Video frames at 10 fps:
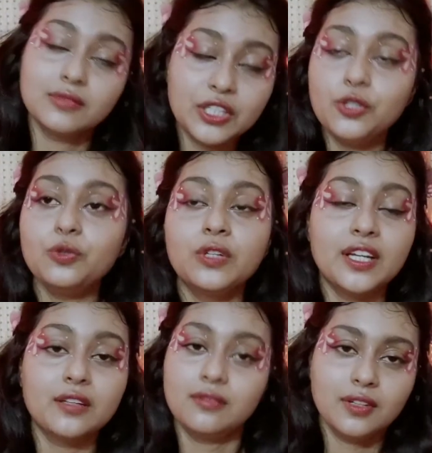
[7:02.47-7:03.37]
You
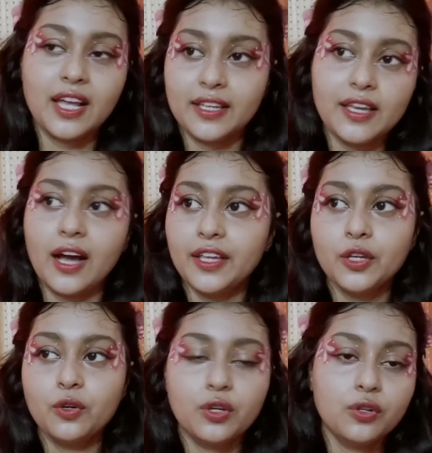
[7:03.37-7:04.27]

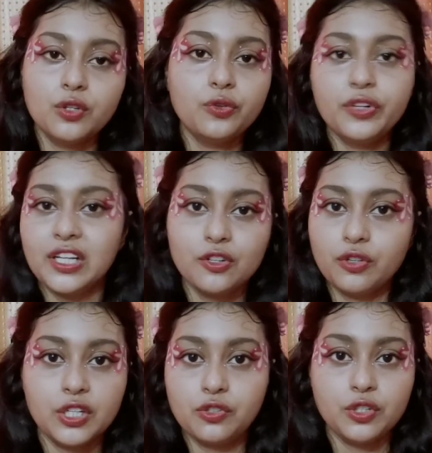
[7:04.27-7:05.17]
really don't
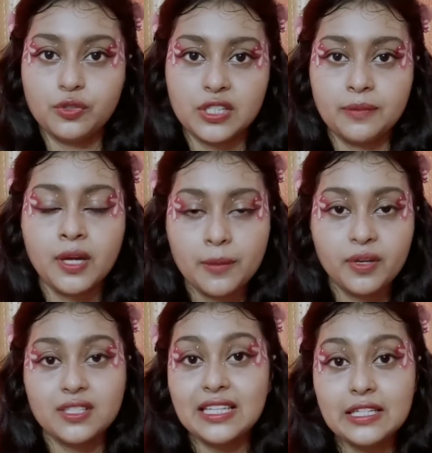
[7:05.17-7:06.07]
need to use them,
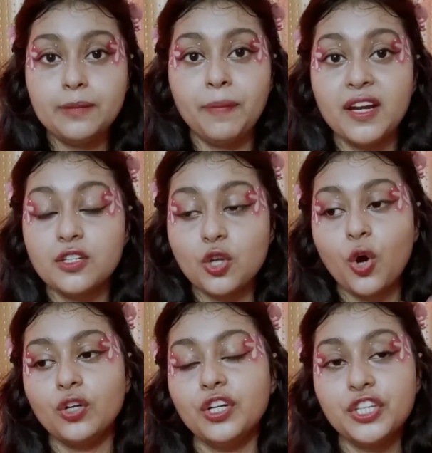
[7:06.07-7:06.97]
because it depends
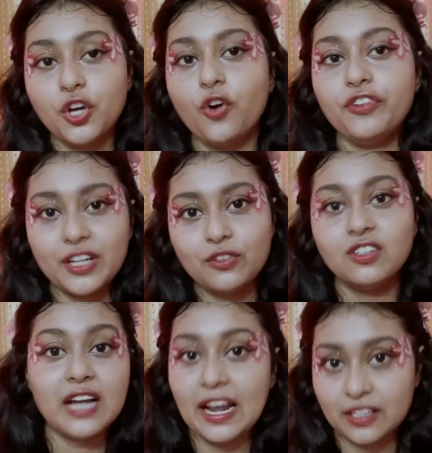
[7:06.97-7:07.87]
on your
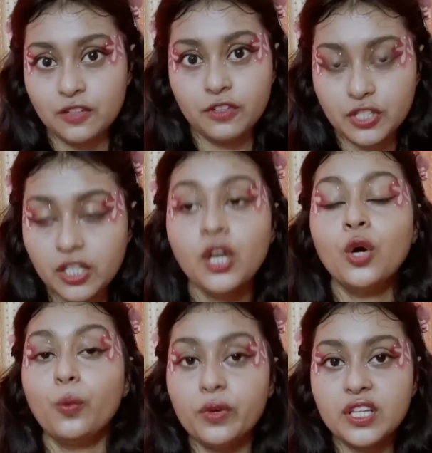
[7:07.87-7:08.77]
regular activity
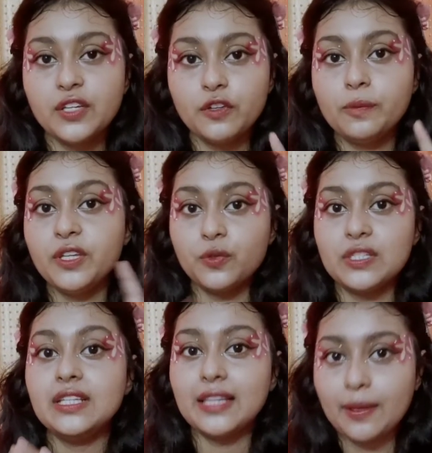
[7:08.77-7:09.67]
whether you will be
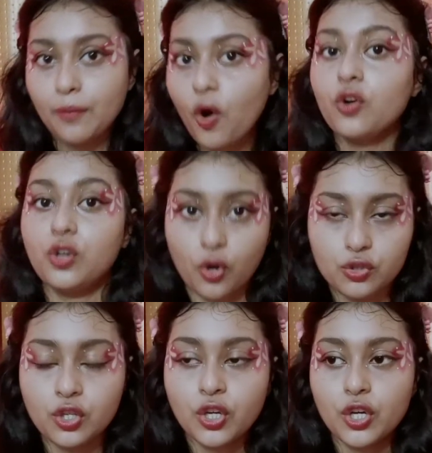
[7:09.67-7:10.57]
using them or
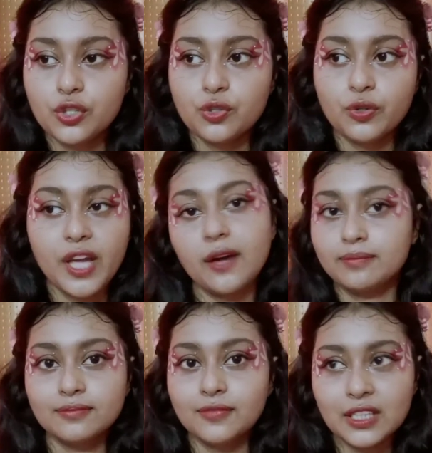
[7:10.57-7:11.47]
not. So yeah,
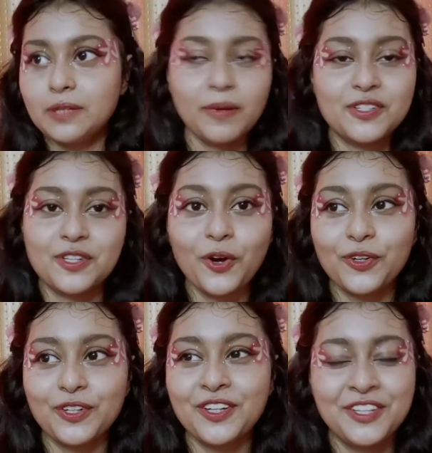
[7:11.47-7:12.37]
it depends
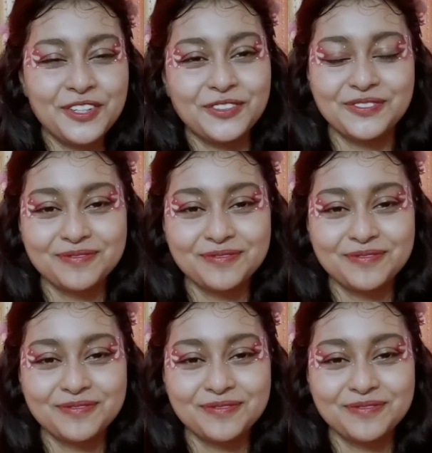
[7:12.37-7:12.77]
on you.